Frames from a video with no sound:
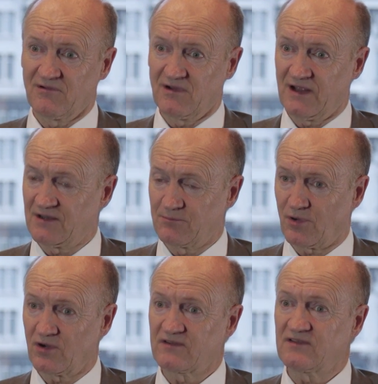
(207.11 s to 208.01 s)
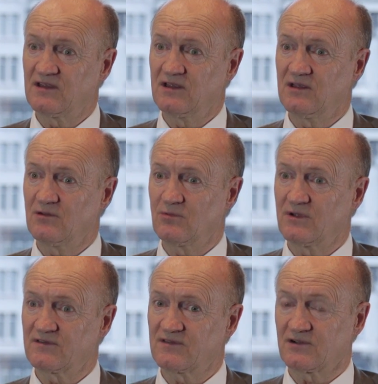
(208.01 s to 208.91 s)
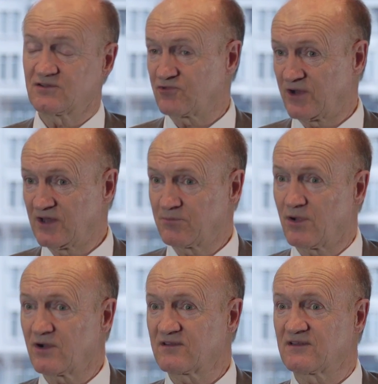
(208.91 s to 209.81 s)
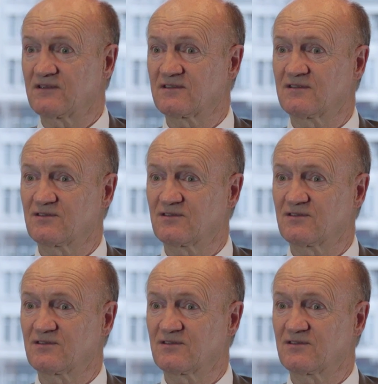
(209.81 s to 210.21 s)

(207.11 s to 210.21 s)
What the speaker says: land policy, with their trade policies.